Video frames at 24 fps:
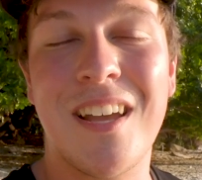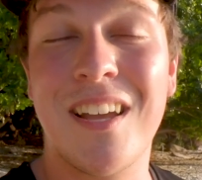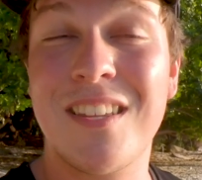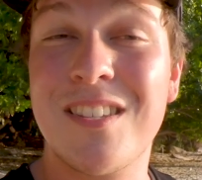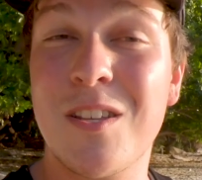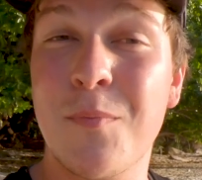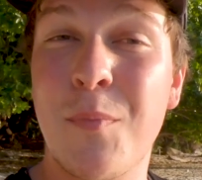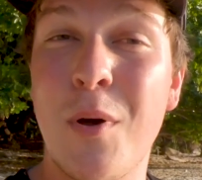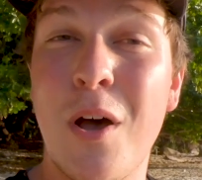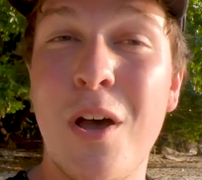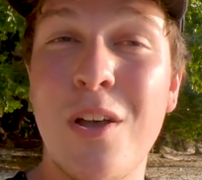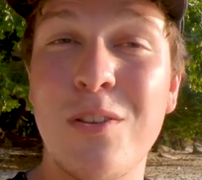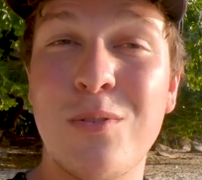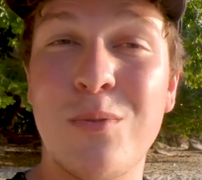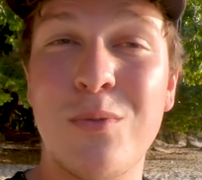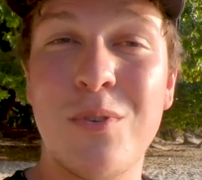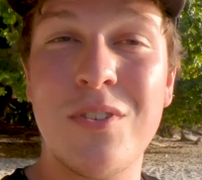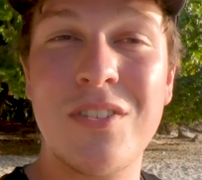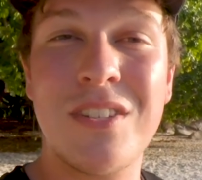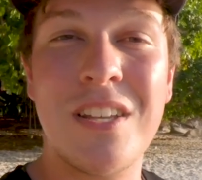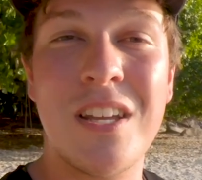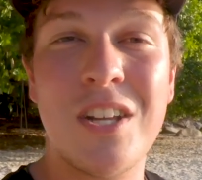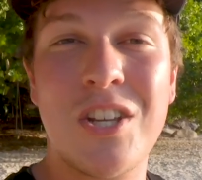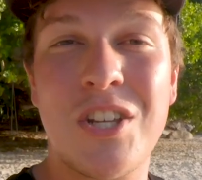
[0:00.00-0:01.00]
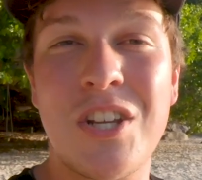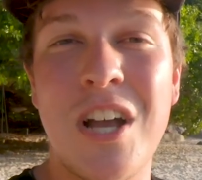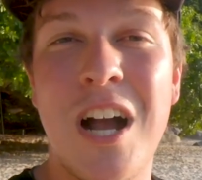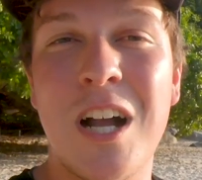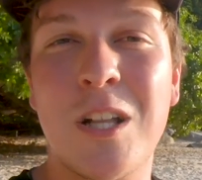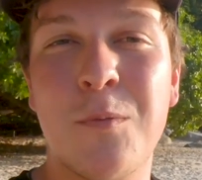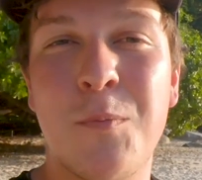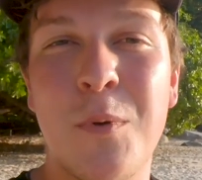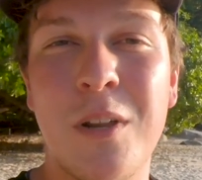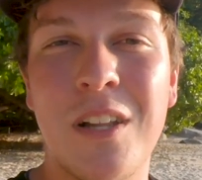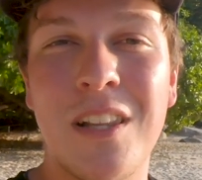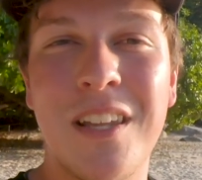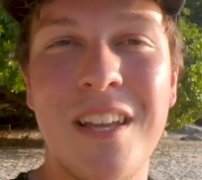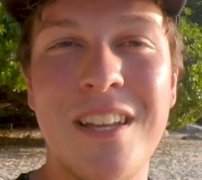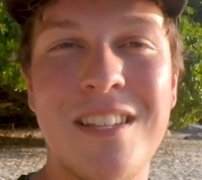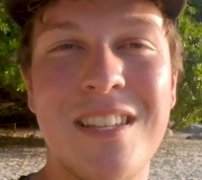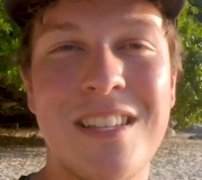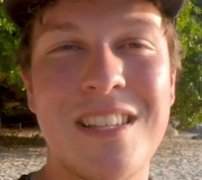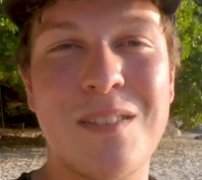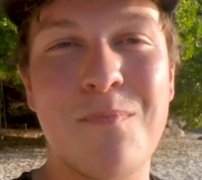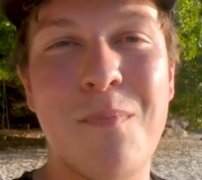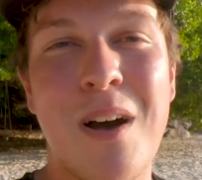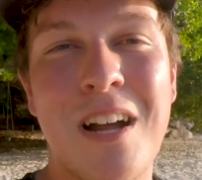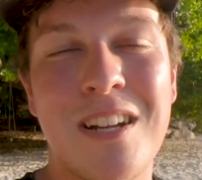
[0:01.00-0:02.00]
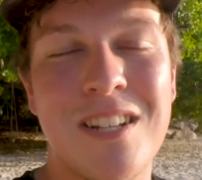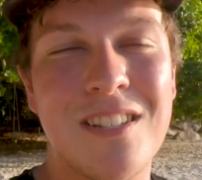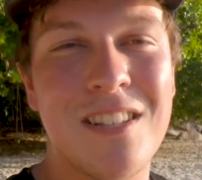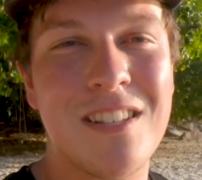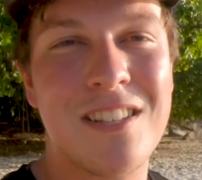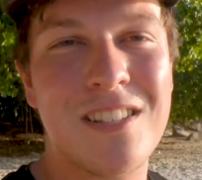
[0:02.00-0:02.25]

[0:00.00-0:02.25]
I suppose, will just get chucked, but at least it's much